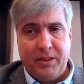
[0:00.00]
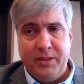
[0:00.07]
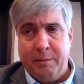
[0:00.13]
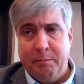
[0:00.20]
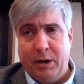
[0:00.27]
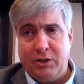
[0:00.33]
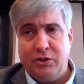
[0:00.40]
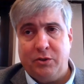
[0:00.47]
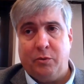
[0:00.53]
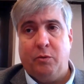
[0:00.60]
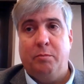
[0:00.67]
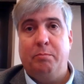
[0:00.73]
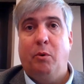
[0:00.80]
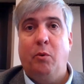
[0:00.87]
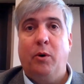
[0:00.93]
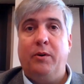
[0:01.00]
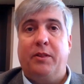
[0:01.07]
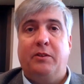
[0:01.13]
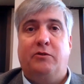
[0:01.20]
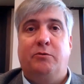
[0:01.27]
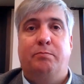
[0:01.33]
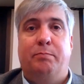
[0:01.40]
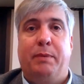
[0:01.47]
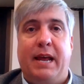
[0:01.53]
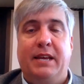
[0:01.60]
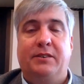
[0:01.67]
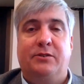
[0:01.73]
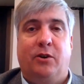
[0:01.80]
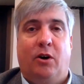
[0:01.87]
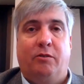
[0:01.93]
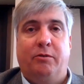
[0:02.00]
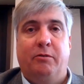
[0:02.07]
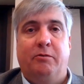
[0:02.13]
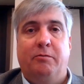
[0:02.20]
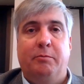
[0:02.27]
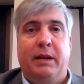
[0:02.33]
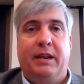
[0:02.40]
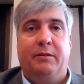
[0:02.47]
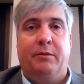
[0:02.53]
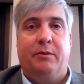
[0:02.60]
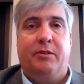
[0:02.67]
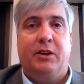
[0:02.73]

that much of the report that's based off of many of the